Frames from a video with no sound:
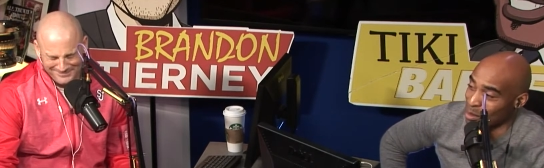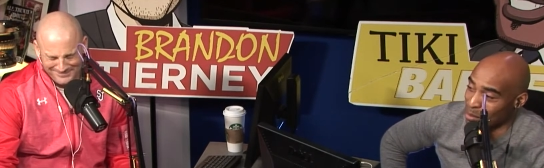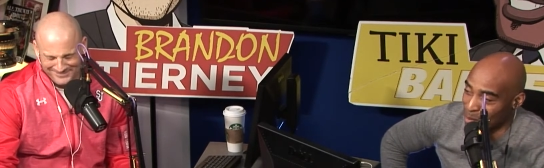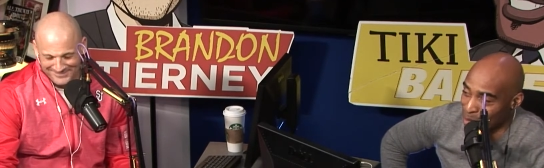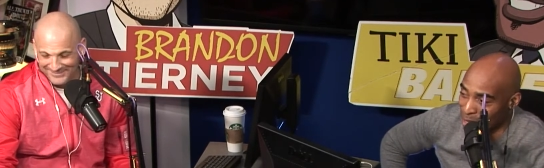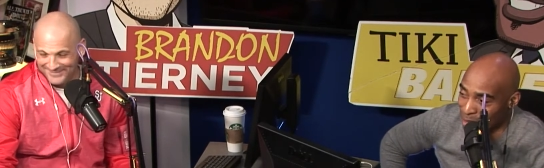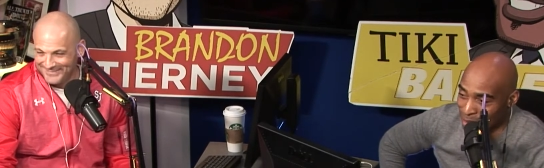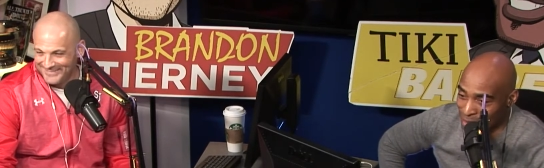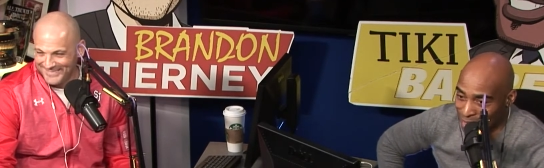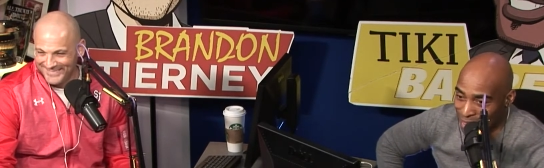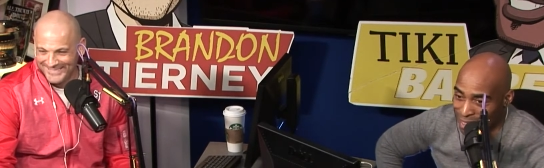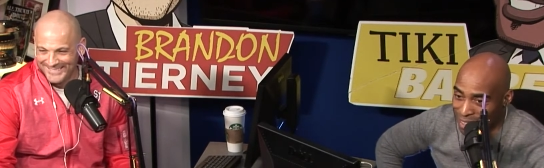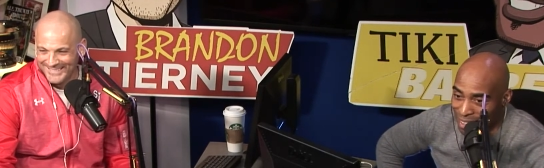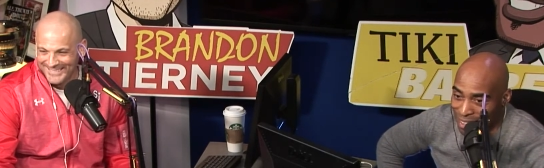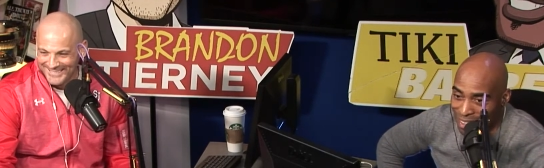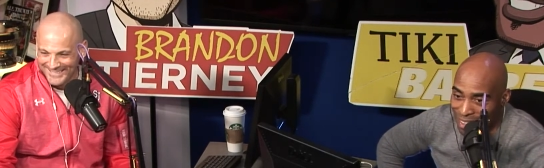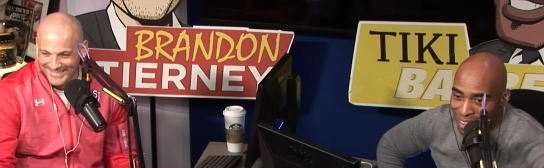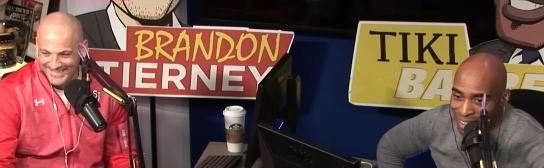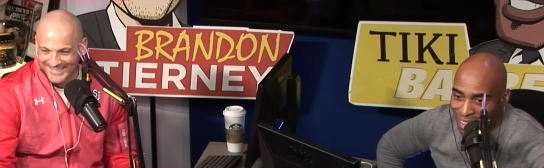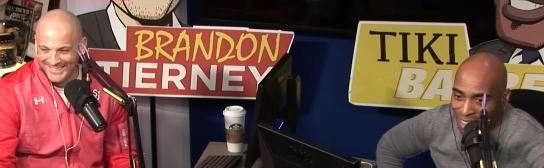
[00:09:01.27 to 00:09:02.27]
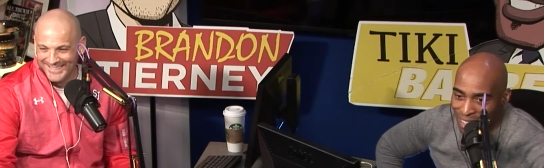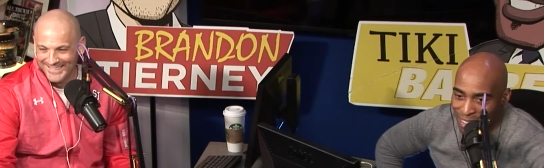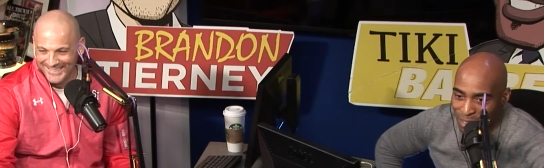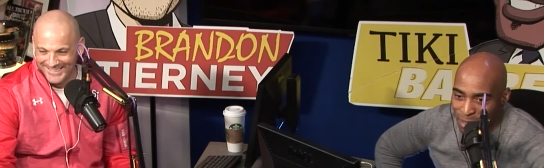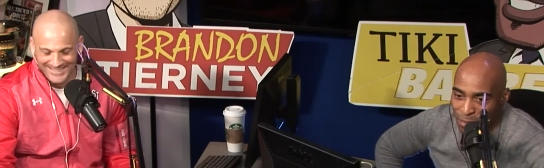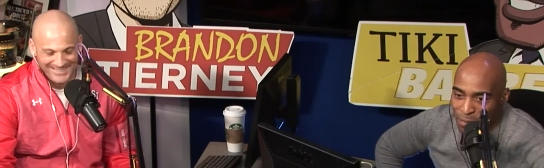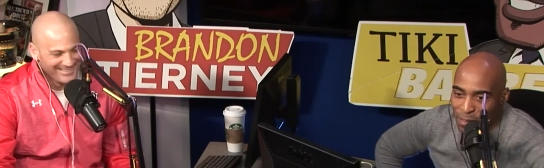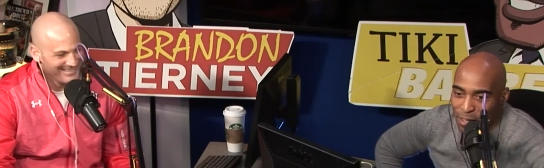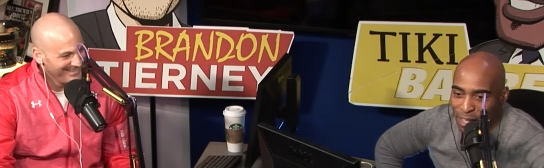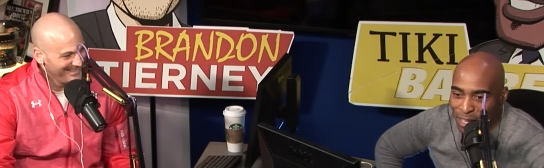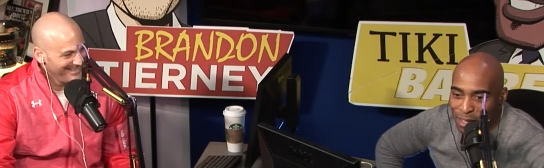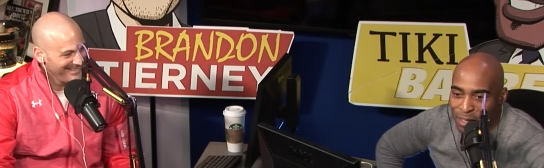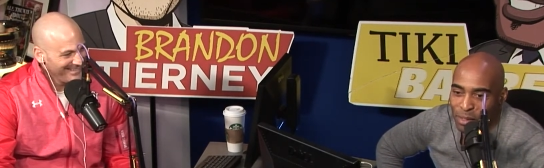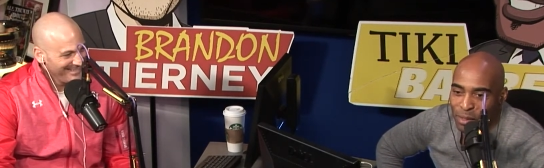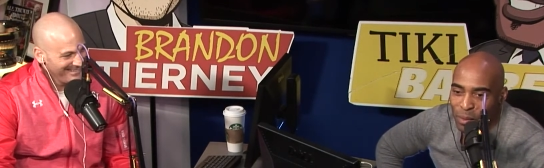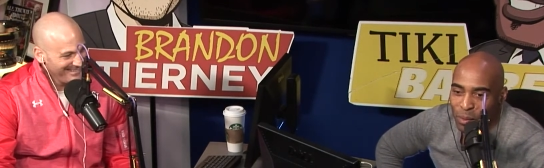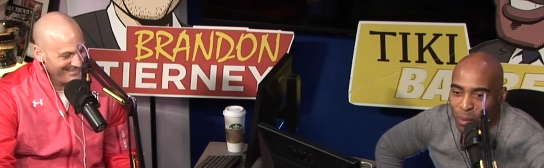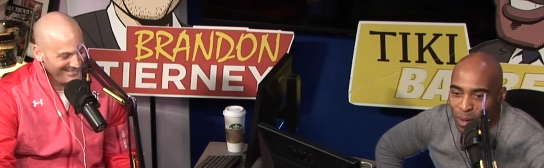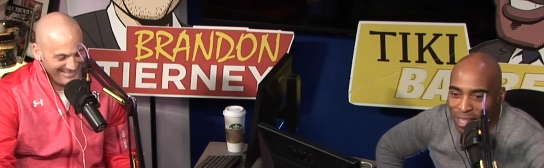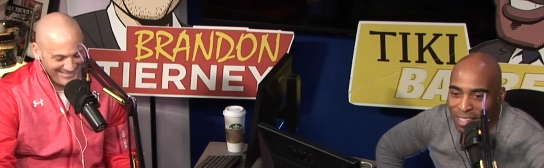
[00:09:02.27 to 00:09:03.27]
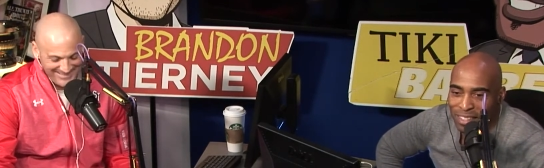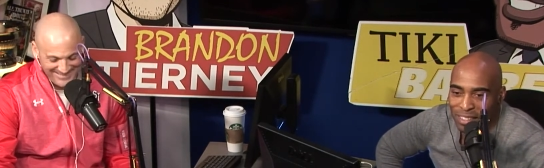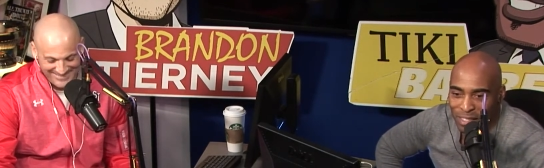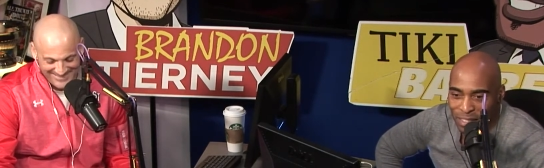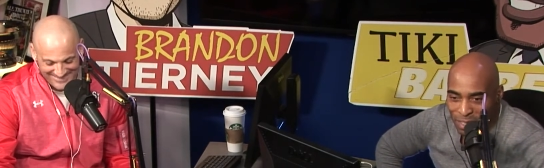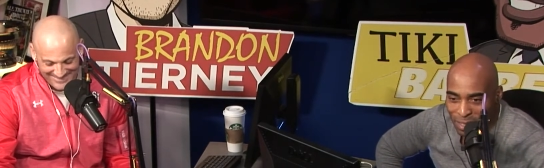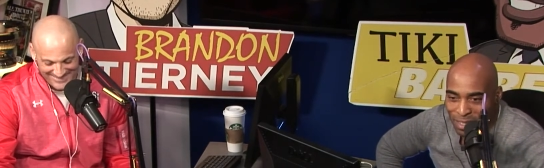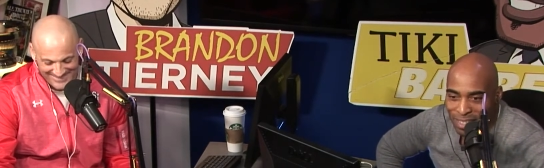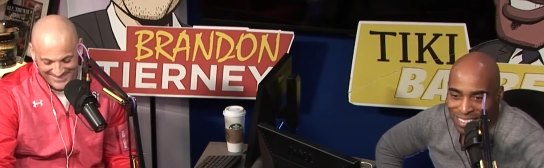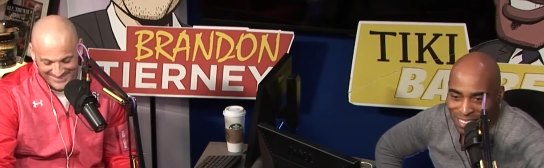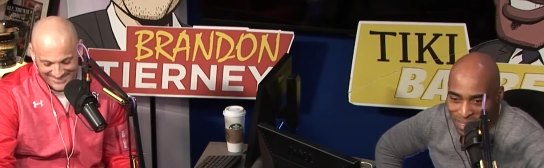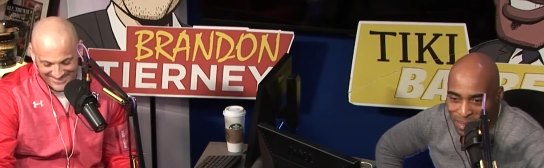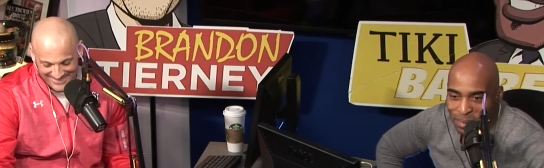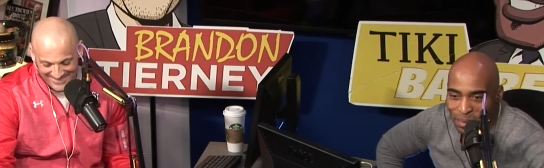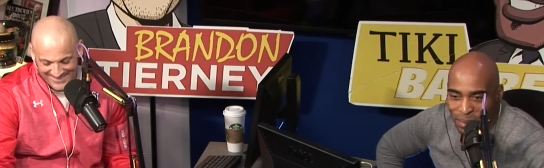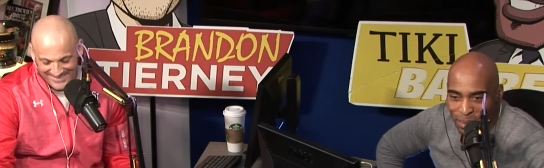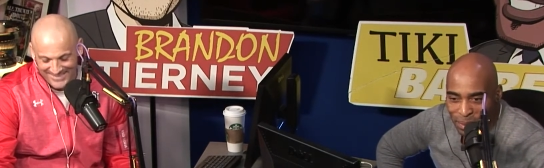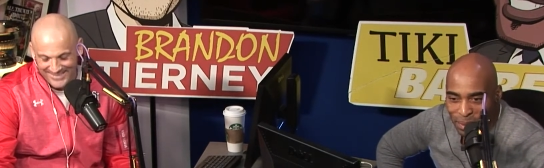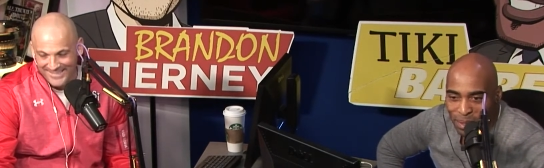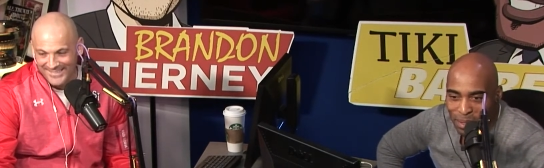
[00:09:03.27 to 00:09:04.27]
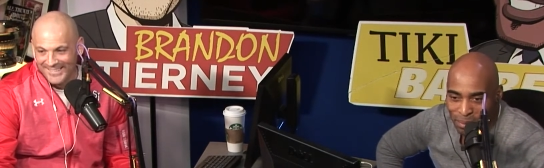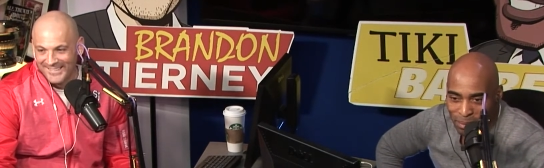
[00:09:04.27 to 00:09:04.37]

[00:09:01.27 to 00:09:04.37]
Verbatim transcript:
Speaker 1: Marathon. So if you're going to do one to start, do New York,